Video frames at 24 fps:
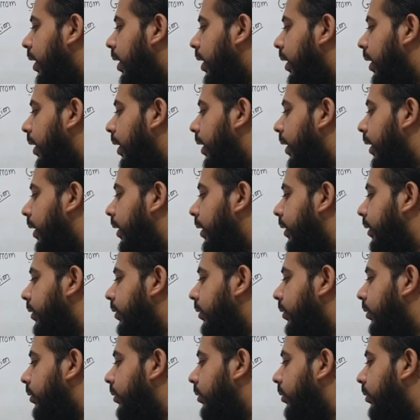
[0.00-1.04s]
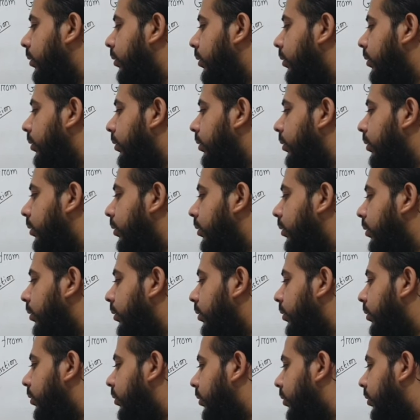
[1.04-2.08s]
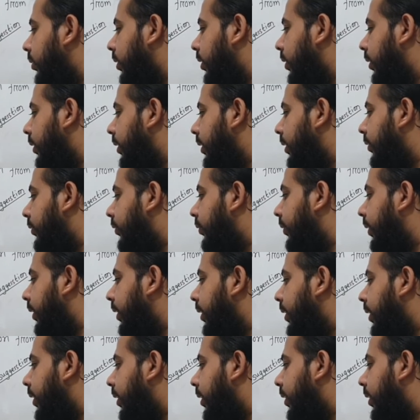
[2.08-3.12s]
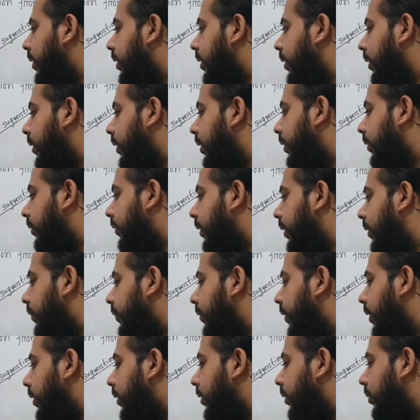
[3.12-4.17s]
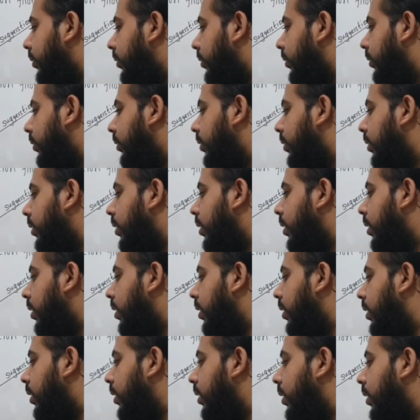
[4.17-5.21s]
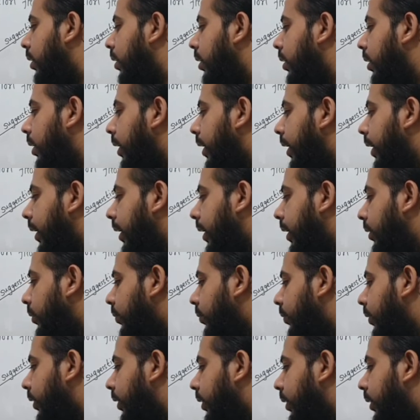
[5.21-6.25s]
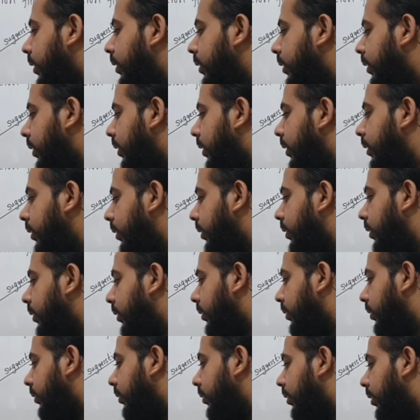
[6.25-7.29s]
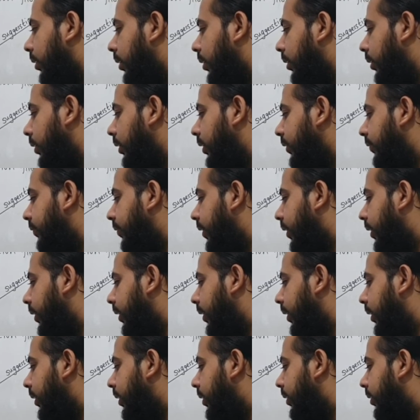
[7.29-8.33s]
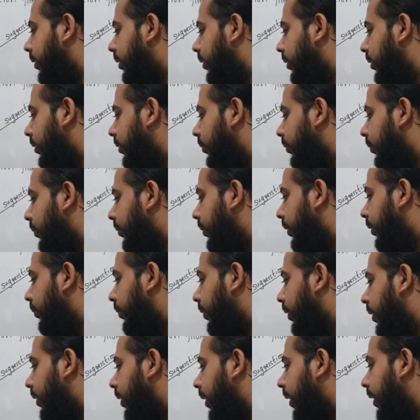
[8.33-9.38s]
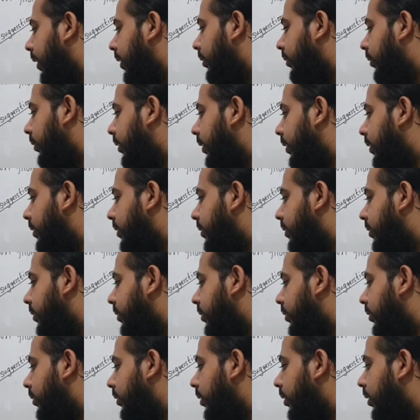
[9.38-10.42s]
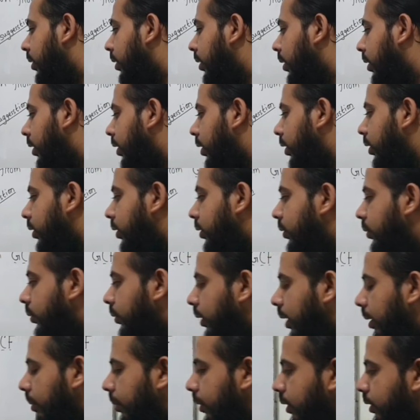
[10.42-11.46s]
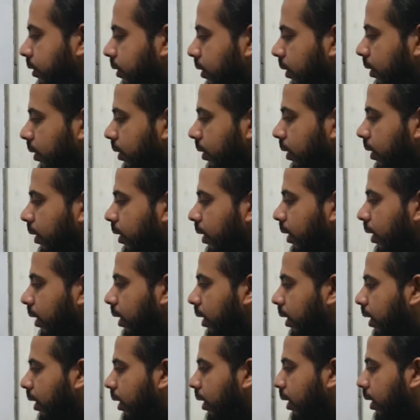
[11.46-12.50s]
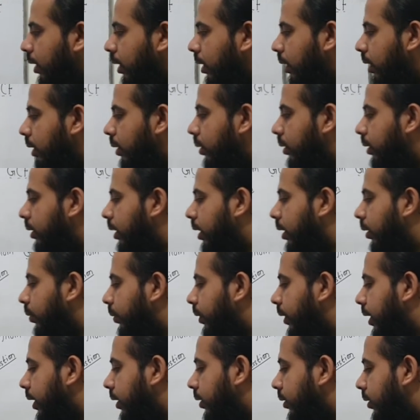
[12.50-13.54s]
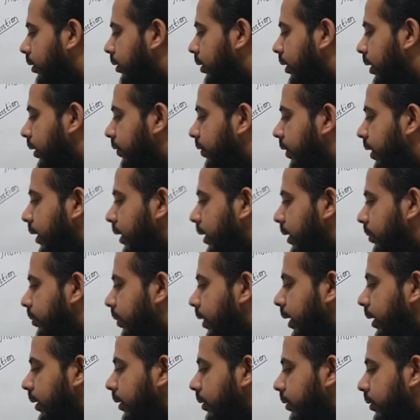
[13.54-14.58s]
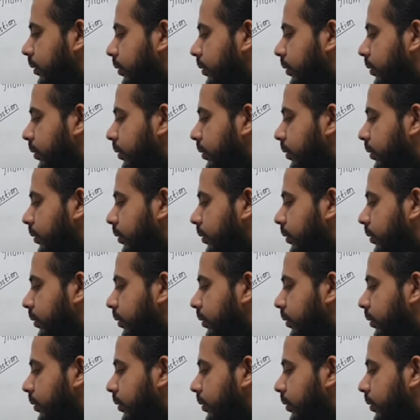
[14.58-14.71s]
and 33 here. Even again we divide it, we will get this 2 numbers. So now we cannot divide it by